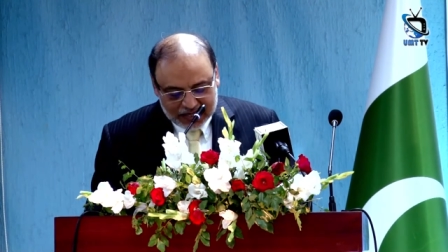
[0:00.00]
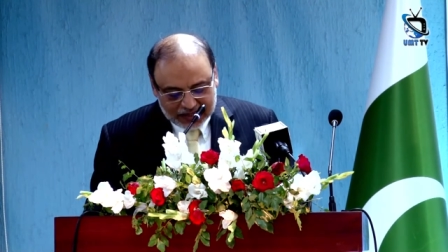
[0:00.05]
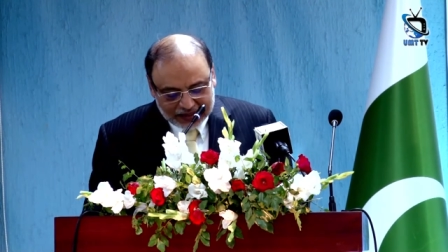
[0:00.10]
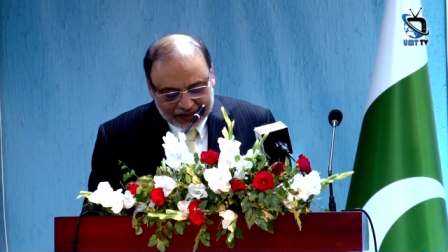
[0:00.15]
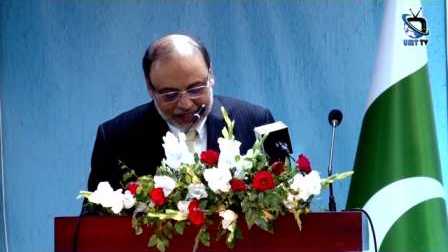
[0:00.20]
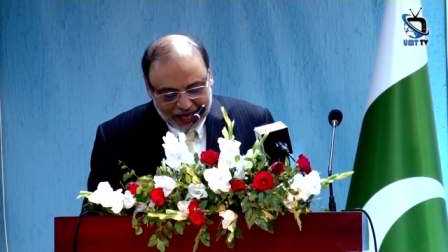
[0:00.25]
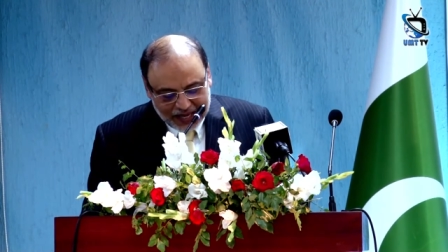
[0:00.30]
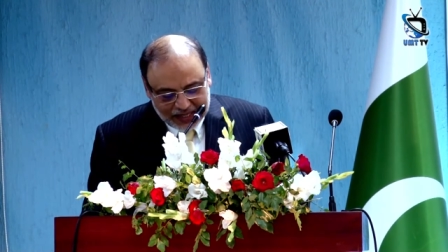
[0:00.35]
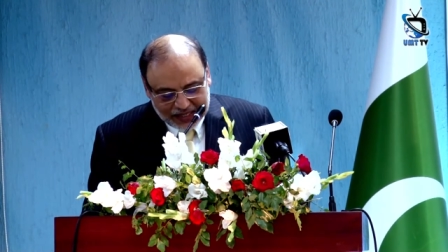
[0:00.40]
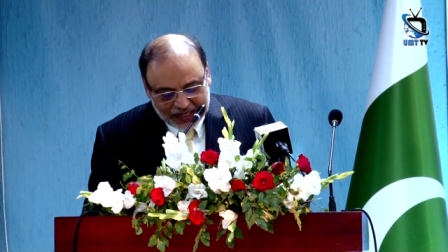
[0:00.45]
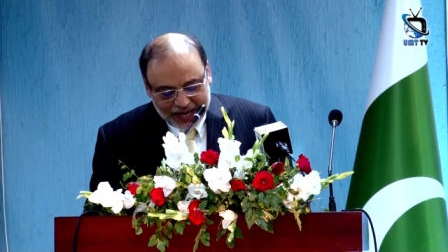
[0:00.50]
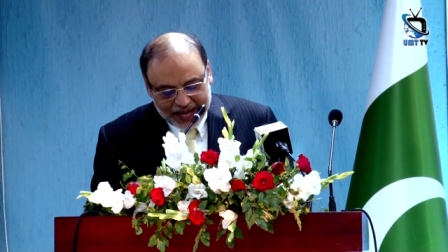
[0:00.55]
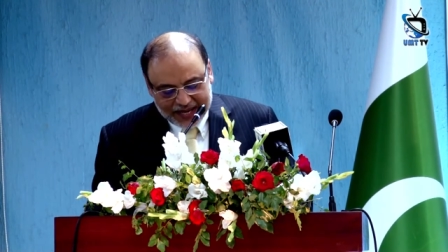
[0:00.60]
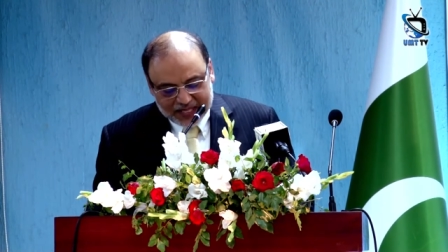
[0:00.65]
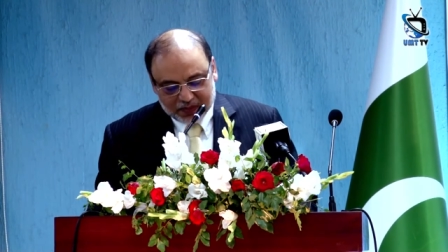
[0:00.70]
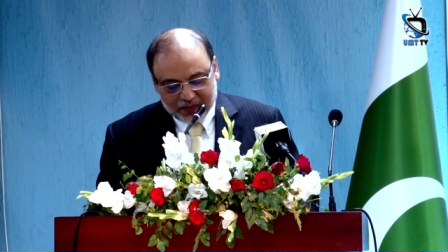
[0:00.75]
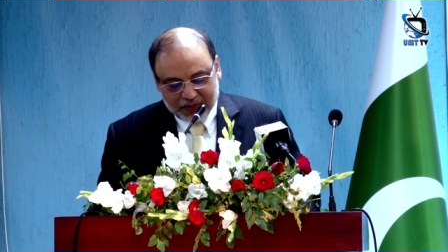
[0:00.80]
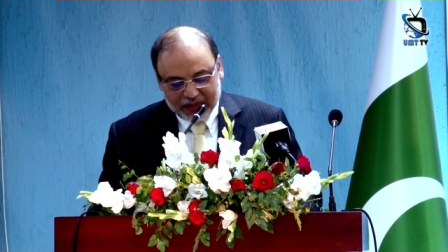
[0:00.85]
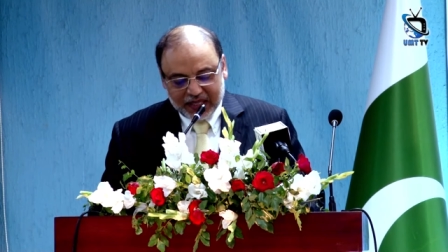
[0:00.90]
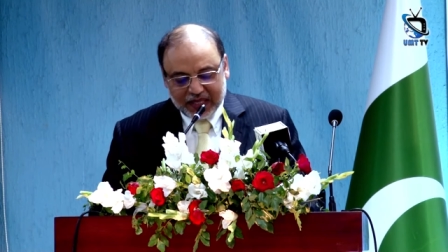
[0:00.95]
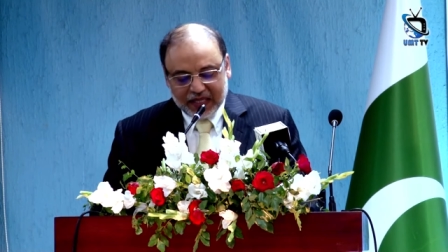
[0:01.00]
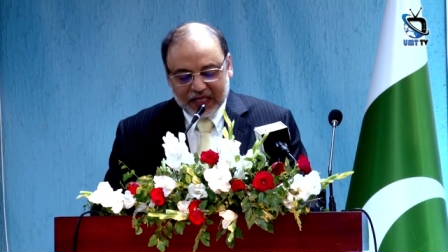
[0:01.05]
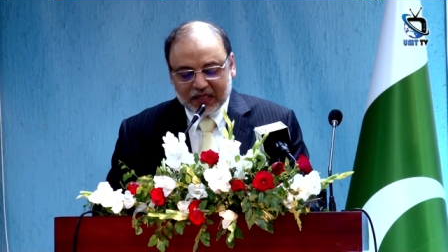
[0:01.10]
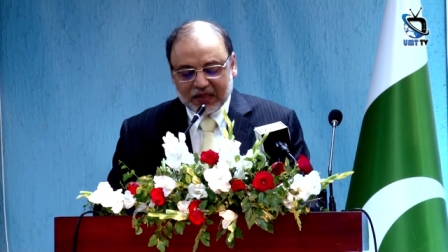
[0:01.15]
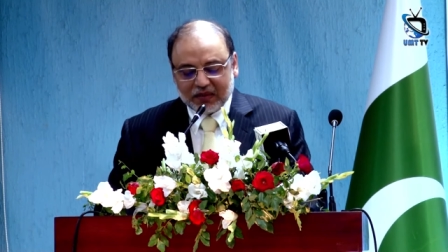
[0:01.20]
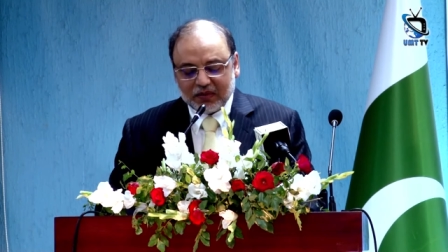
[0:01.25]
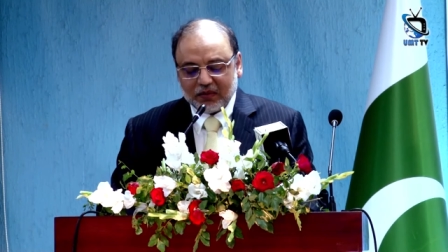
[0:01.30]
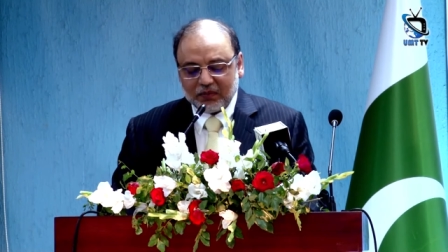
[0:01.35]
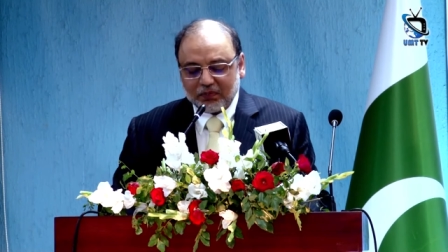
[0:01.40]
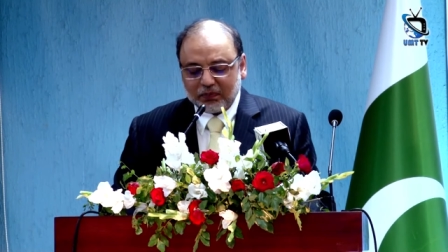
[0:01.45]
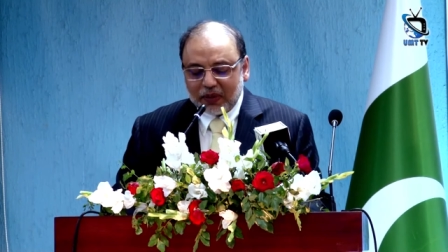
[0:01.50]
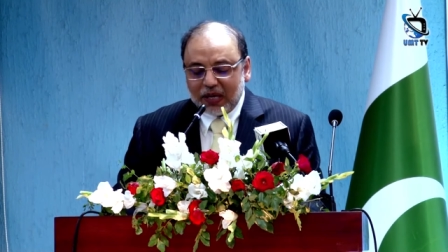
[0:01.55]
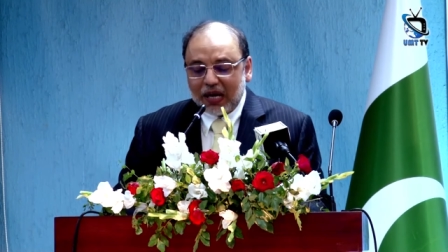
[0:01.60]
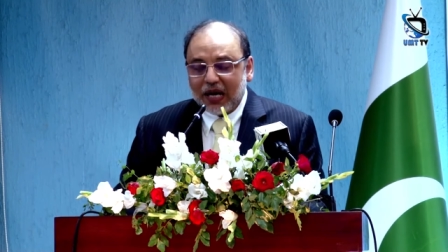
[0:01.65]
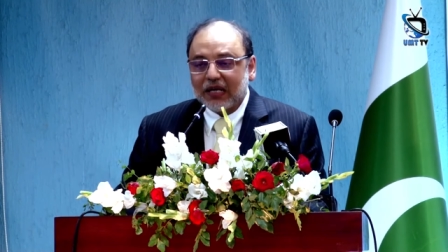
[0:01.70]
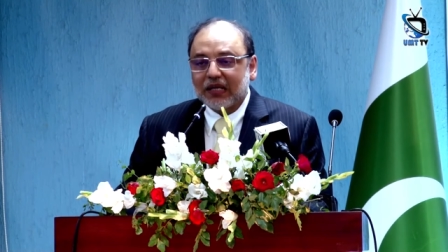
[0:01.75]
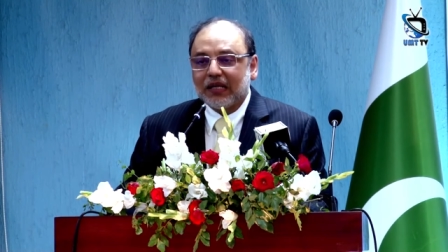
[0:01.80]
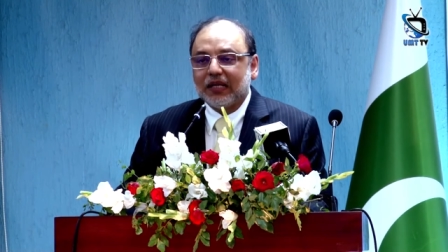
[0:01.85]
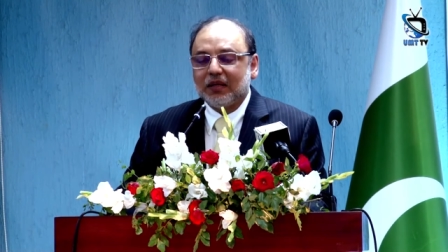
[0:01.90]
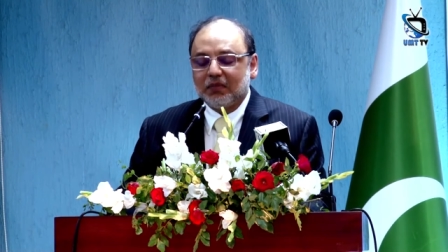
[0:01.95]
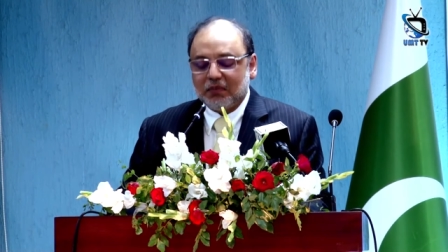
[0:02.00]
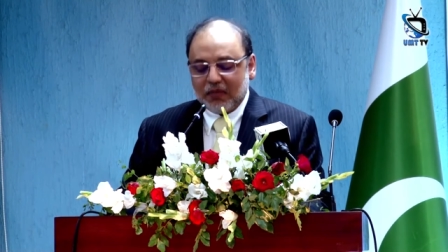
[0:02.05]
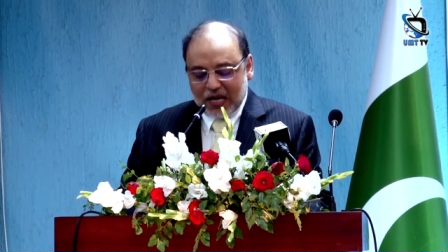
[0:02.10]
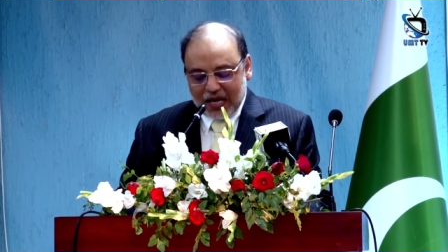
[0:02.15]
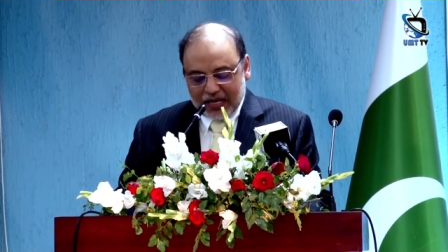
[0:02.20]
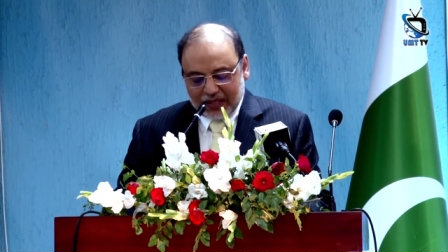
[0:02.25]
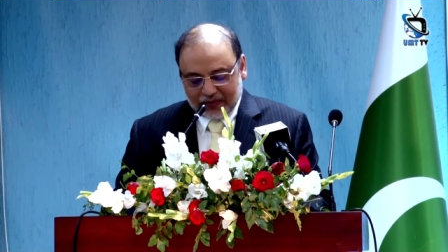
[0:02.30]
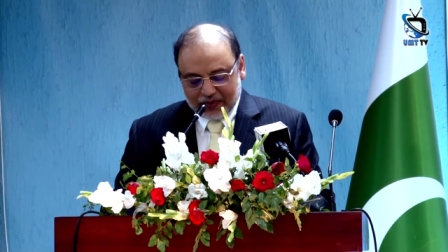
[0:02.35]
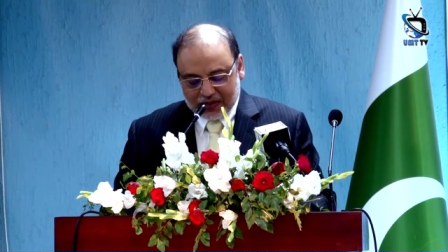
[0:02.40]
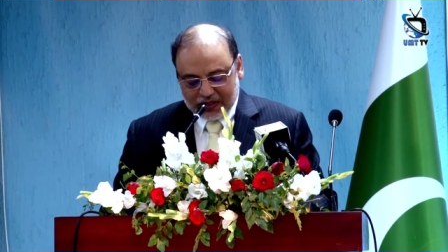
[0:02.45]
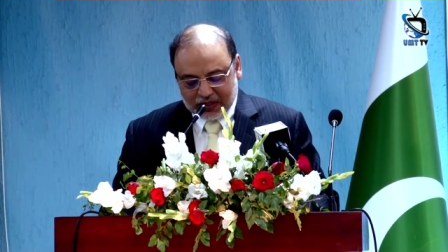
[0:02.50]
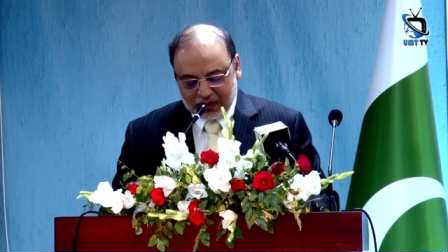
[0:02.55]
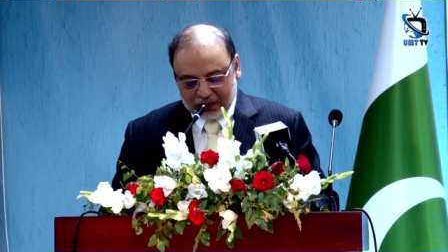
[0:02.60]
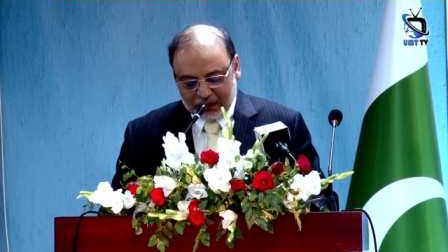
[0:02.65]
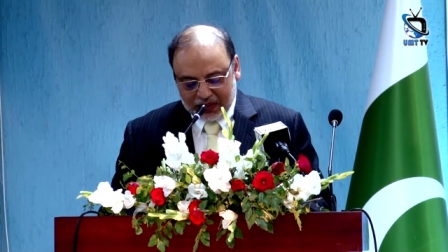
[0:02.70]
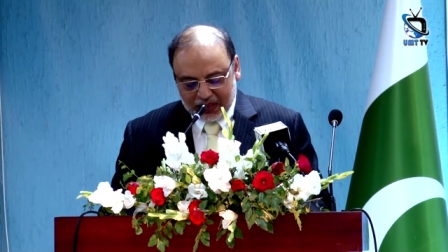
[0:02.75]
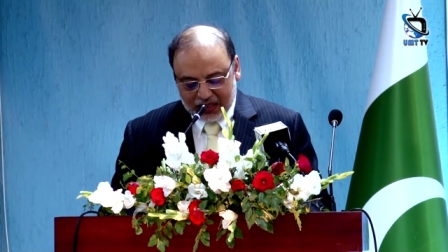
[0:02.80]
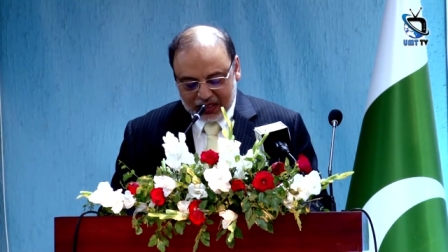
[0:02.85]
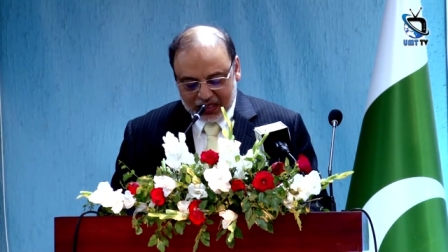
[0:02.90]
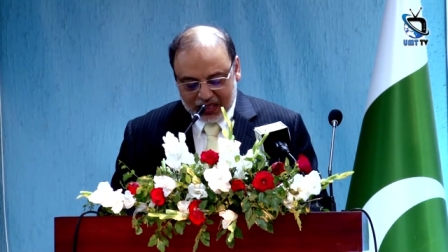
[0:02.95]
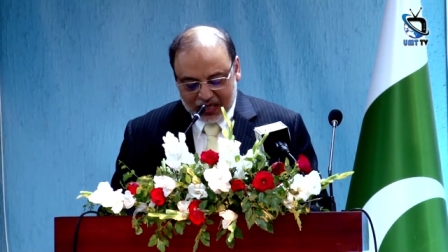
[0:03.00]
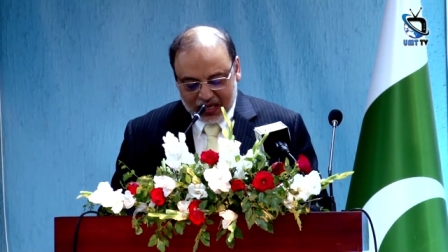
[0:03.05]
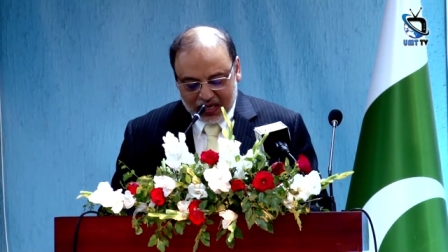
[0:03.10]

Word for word: That has been partly my recipe